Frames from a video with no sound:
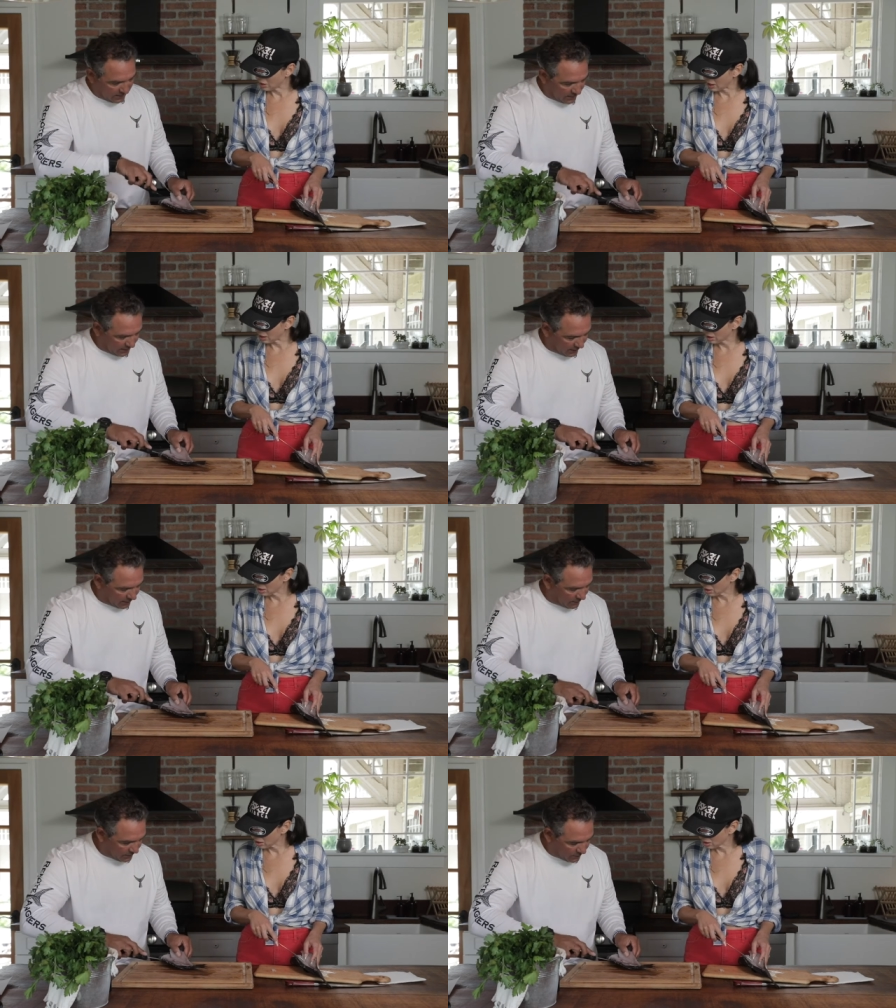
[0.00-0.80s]
and
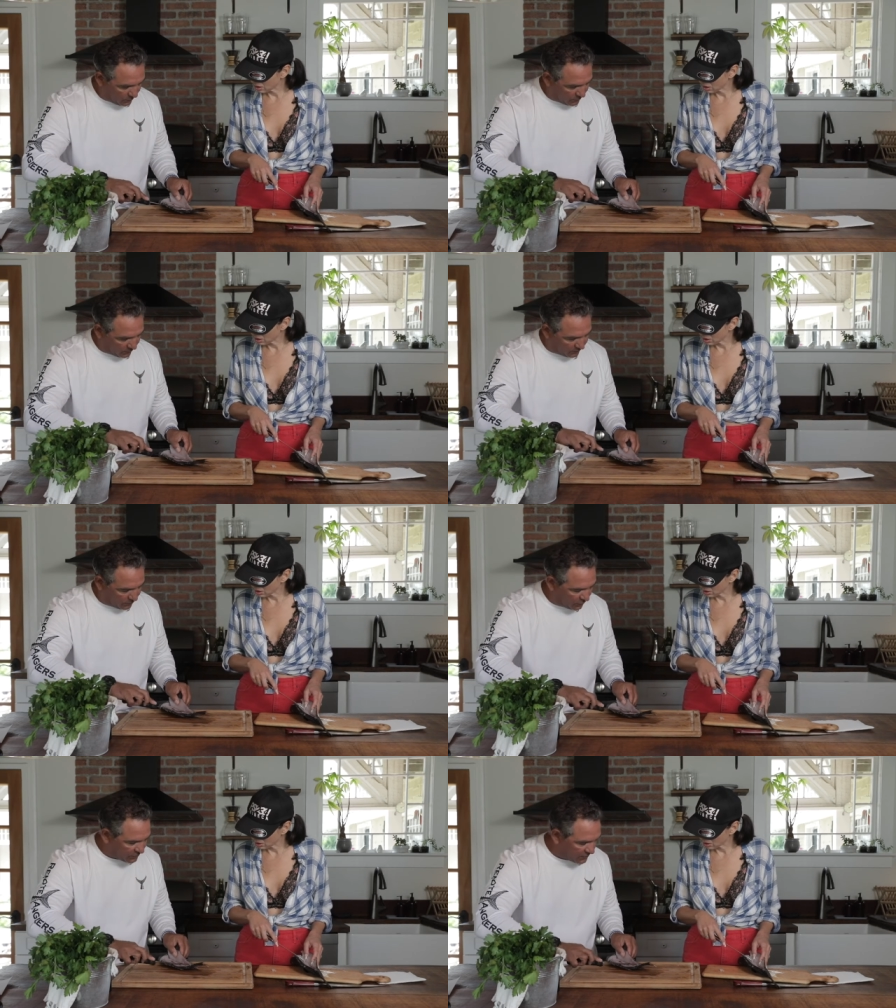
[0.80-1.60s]
I will
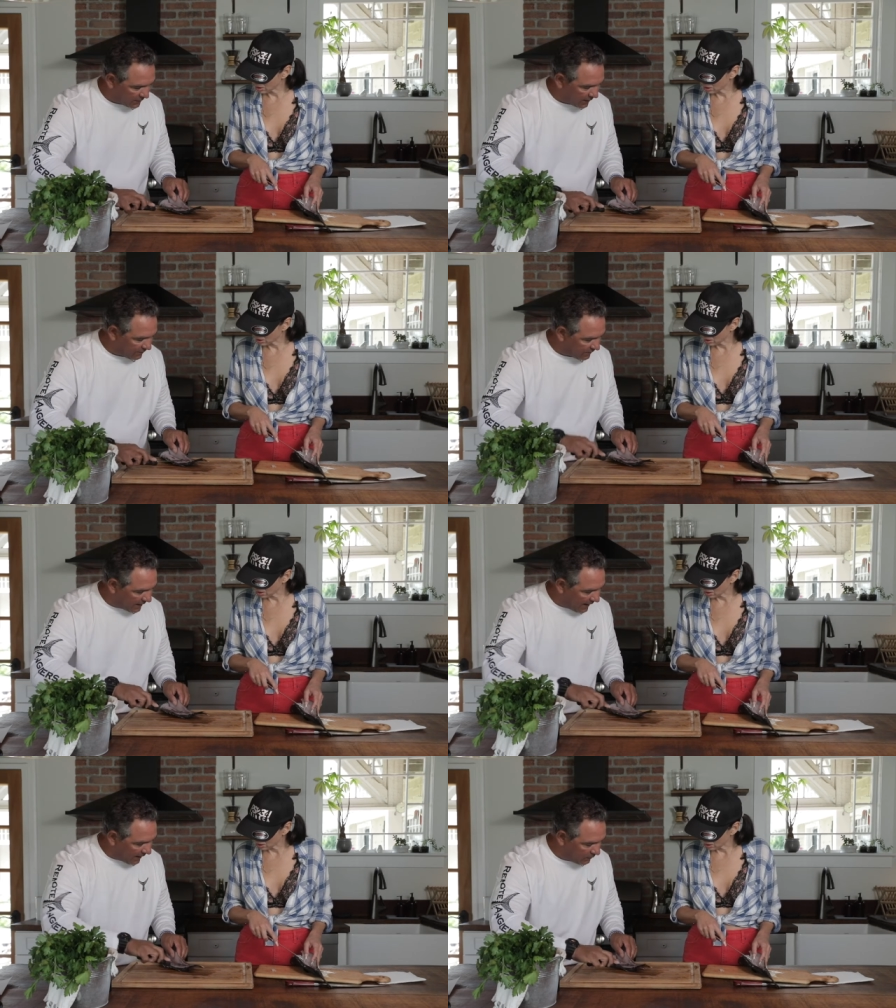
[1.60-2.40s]
push the knife
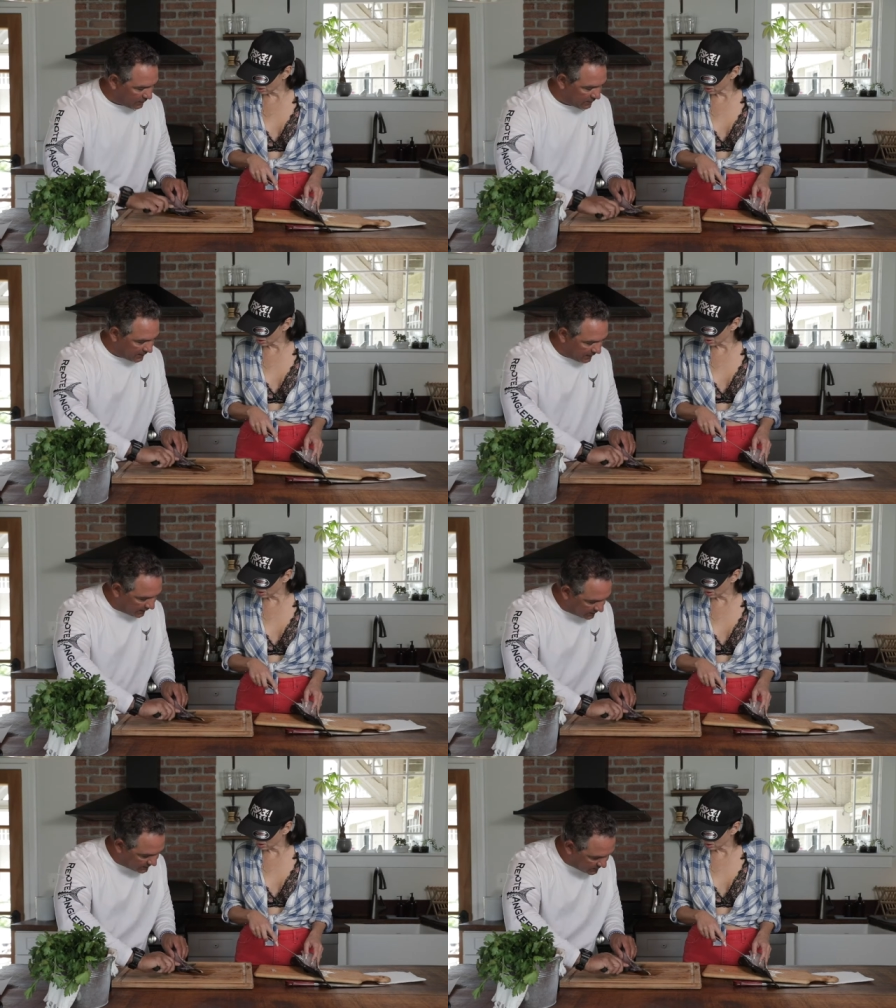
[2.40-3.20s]
out
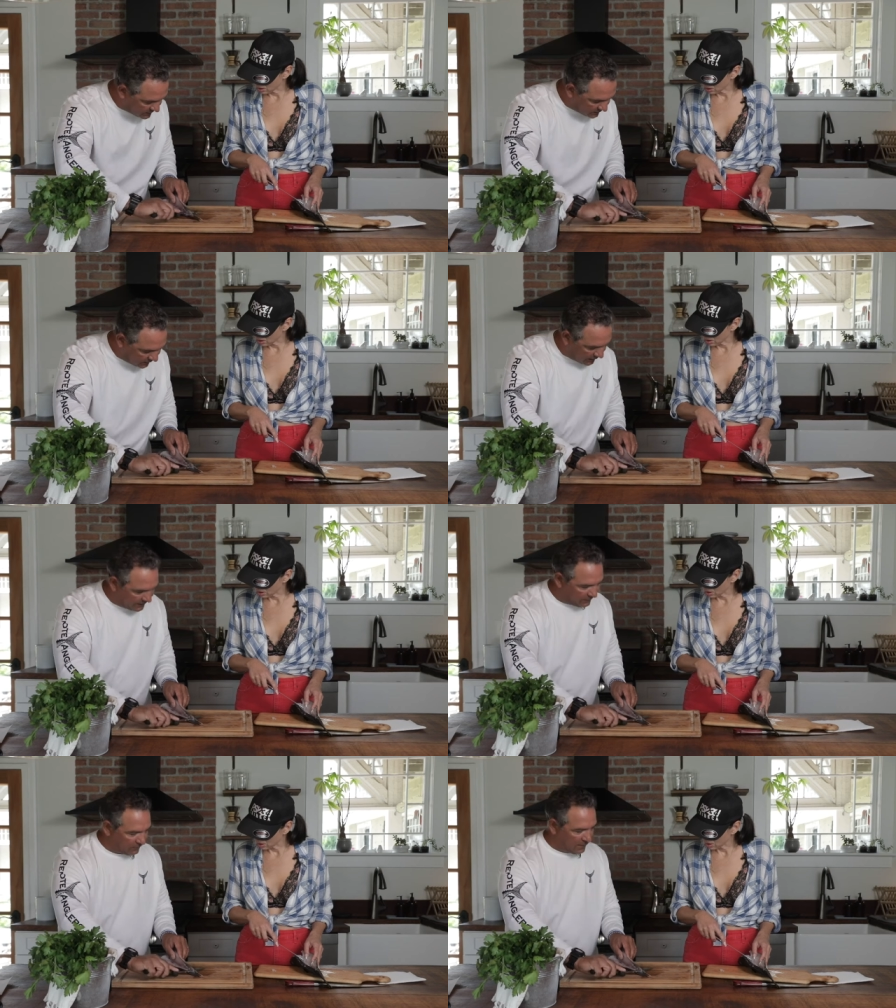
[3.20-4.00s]
and slide
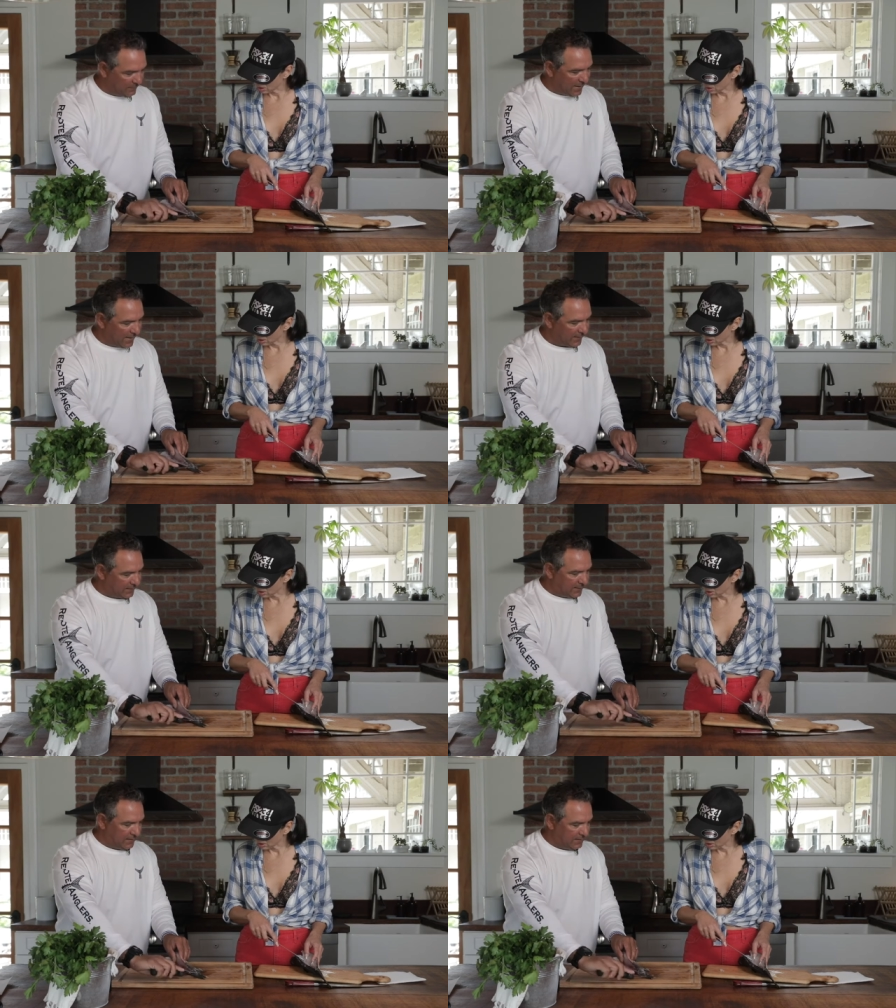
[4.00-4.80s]
it right back
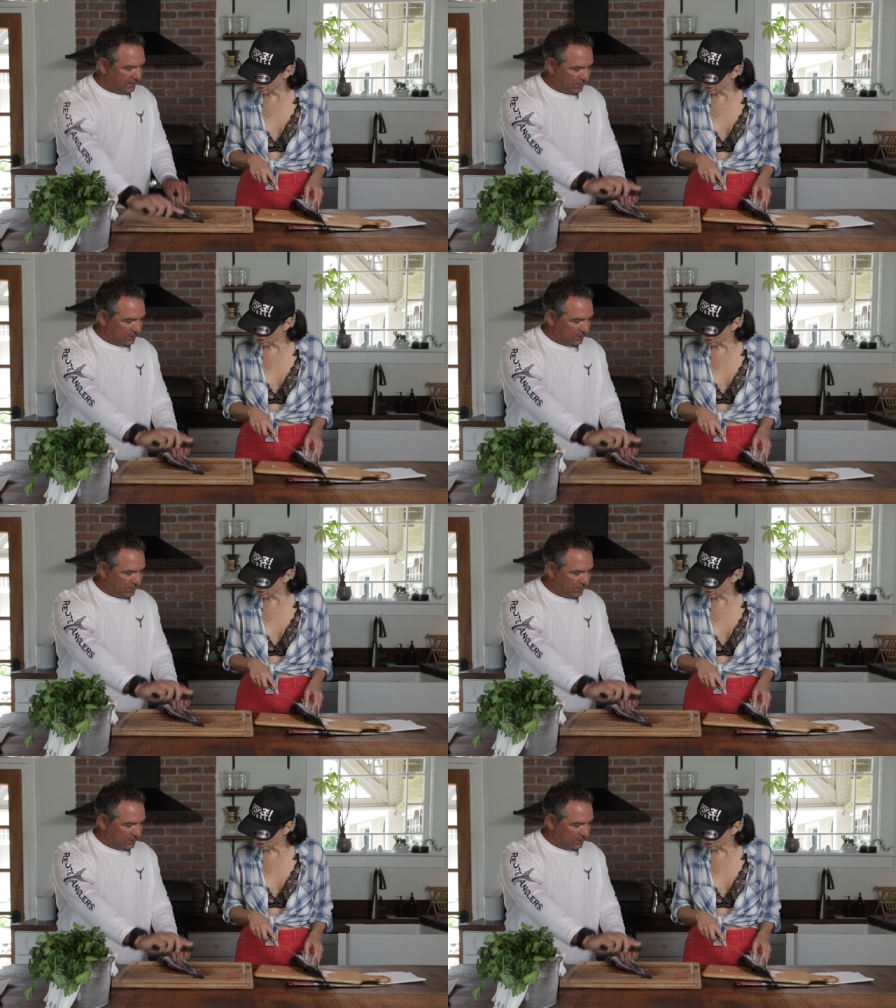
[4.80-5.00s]
and